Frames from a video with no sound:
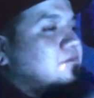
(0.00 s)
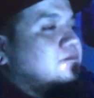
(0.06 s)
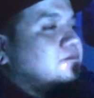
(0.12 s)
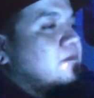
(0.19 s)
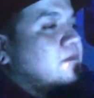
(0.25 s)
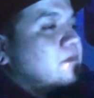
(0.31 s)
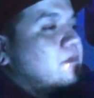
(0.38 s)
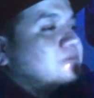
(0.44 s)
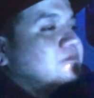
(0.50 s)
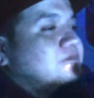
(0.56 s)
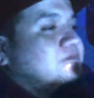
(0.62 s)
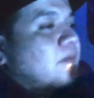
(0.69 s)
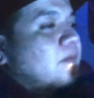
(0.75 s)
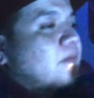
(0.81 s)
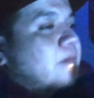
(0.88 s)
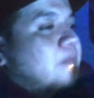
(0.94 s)
especially
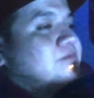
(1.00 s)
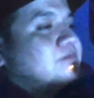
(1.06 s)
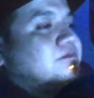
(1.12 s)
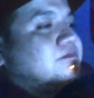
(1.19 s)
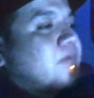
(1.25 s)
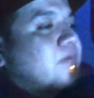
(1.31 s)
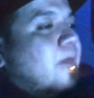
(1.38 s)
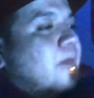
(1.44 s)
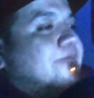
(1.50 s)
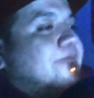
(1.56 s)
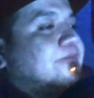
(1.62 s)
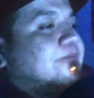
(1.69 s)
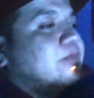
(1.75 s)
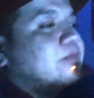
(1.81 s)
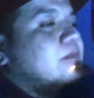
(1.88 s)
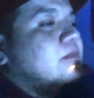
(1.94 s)
if I practice
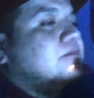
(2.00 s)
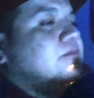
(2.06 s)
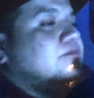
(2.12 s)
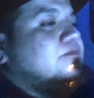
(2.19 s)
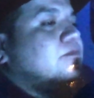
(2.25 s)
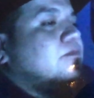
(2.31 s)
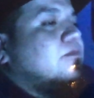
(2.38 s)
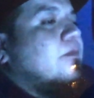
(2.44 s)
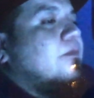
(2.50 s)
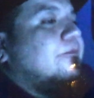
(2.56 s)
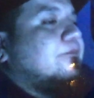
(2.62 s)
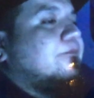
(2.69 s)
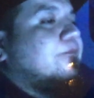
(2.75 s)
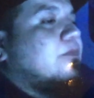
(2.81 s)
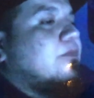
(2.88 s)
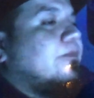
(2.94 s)
moderation. But even though
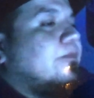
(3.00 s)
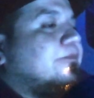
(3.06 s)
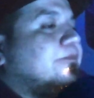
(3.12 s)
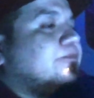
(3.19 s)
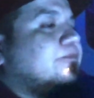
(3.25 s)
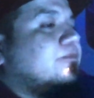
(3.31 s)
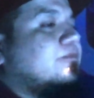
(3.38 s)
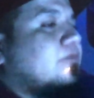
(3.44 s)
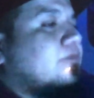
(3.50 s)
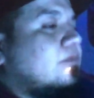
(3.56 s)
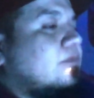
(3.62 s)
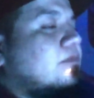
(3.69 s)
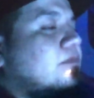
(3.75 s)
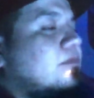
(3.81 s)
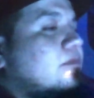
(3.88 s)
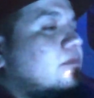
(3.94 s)
I'm like now, I'm
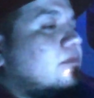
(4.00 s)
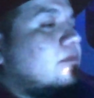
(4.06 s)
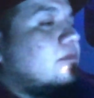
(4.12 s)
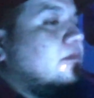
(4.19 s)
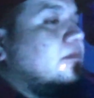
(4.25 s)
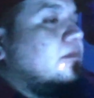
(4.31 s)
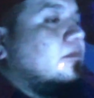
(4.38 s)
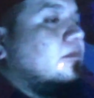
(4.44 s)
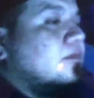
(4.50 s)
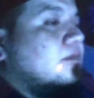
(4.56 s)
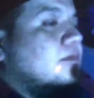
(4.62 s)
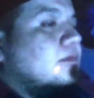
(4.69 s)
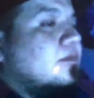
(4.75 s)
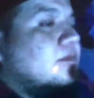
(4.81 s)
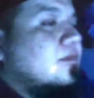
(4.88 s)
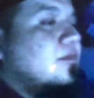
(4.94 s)
literally done with
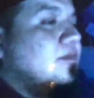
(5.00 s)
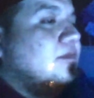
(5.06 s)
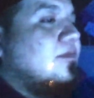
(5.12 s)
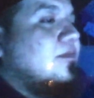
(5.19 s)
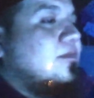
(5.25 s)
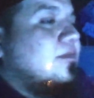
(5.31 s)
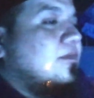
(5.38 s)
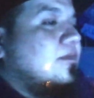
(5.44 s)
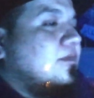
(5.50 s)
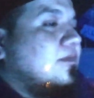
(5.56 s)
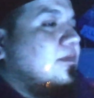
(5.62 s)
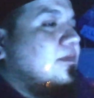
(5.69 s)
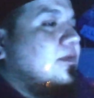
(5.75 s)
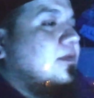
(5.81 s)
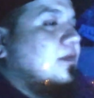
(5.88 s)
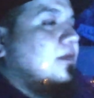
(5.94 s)
that bowl. Like
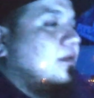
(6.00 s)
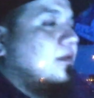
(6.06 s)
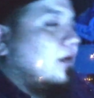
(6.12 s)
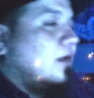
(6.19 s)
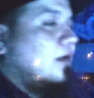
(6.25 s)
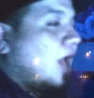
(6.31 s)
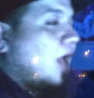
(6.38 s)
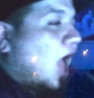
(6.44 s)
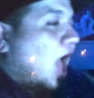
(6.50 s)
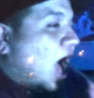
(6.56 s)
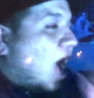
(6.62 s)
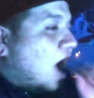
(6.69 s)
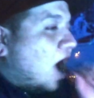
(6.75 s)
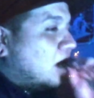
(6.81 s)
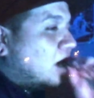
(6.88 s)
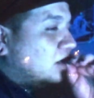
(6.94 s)
literally, this bowl is
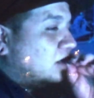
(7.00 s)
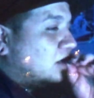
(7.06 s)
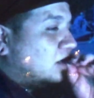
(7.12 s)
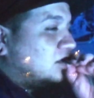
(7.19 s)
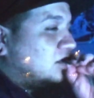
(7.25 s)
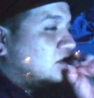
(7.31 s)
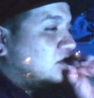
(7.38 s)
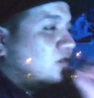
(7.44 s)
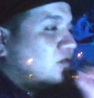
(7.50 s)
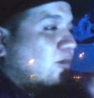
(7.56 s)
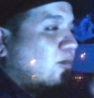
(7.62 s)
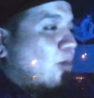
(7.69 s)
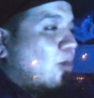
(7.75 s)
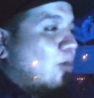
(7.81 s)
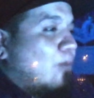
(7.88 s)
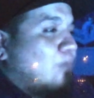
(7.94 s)
done
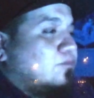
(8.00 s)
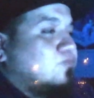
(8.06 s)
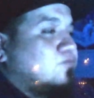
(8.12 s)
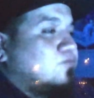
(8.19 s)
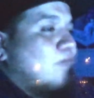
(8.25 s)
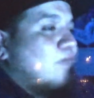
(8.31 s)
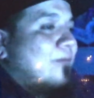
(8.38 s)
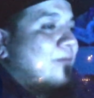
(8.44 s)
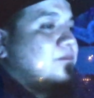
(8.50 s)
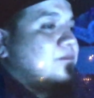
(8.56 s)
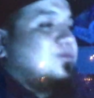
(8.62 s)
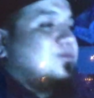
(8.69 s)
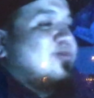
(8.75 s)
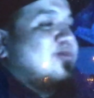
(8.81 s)
for the most part.